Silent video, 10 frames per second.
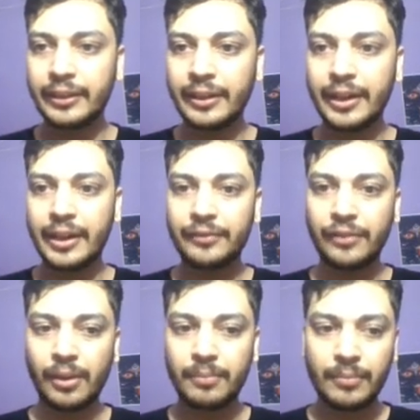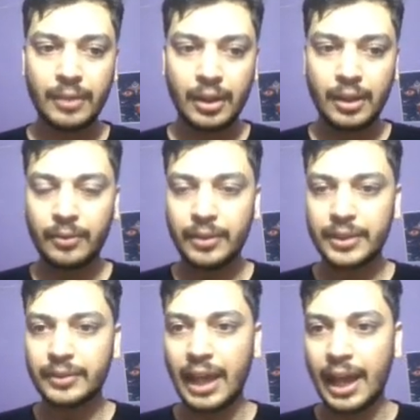grid form, which
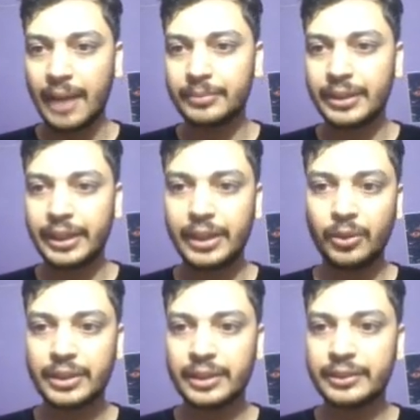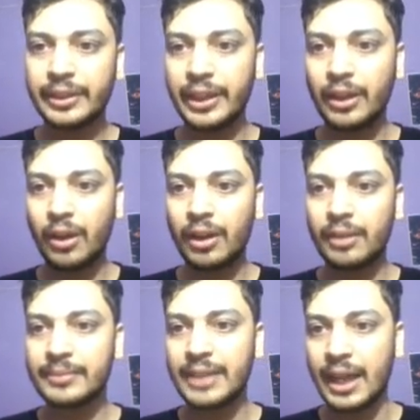will have 3 rows and 3
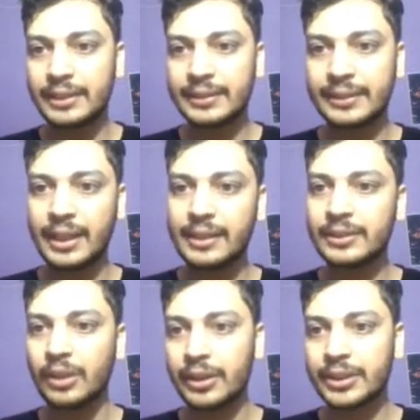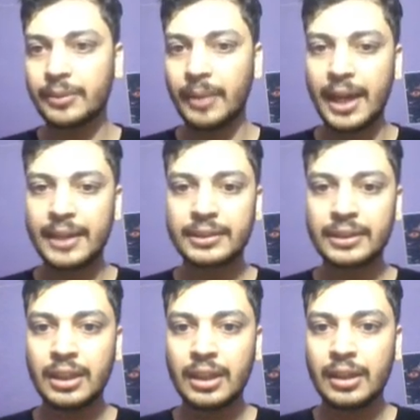columns as cells or squares,
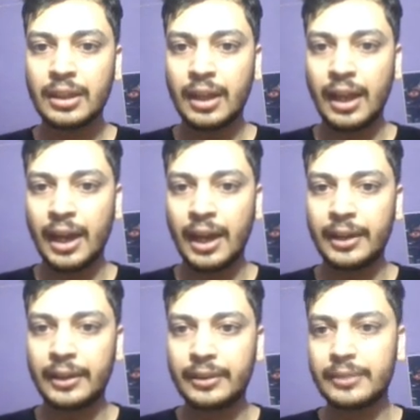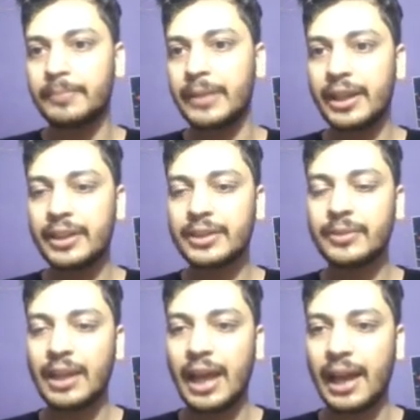and players will
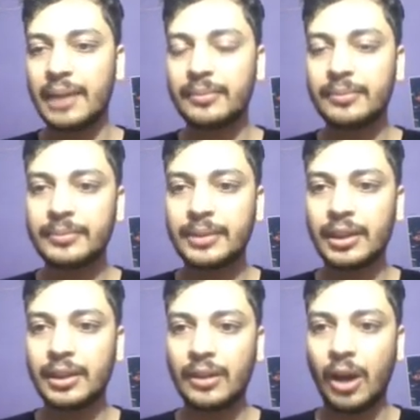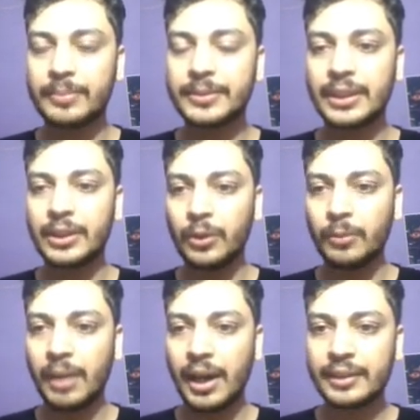have the option to
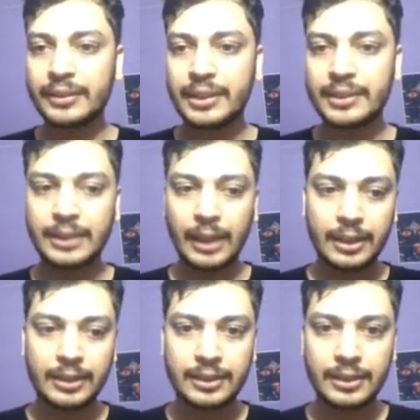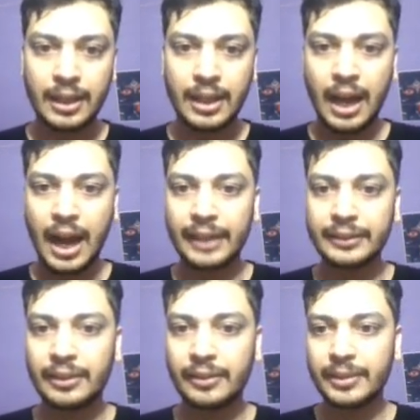mark these cells
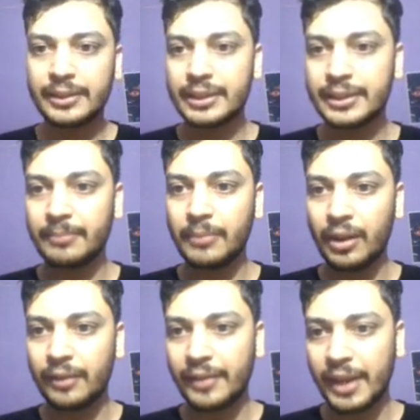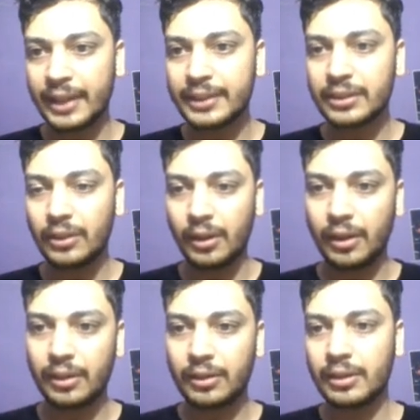either with the symbol of X
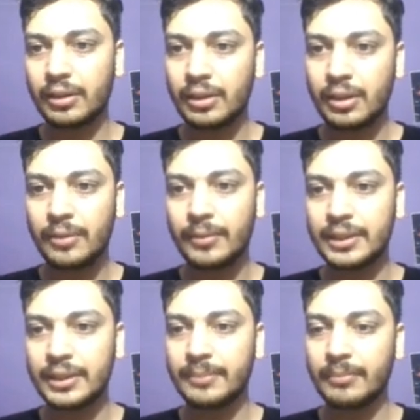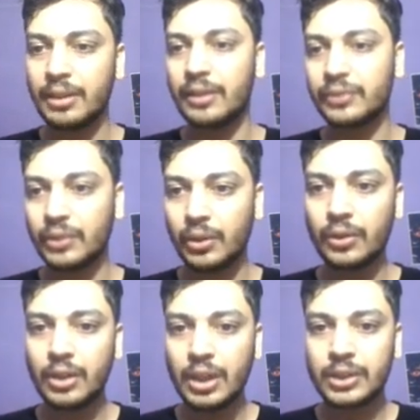or with the symbol of
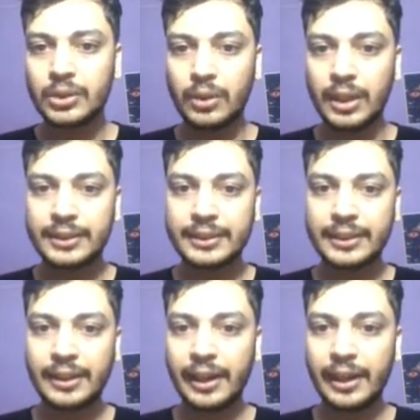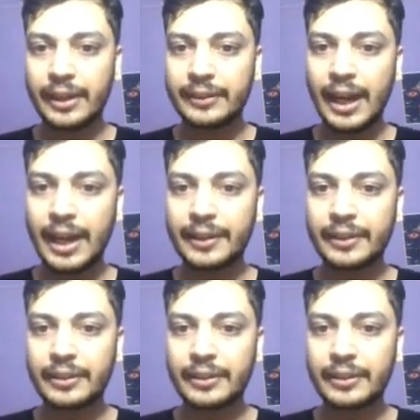O. So let's create that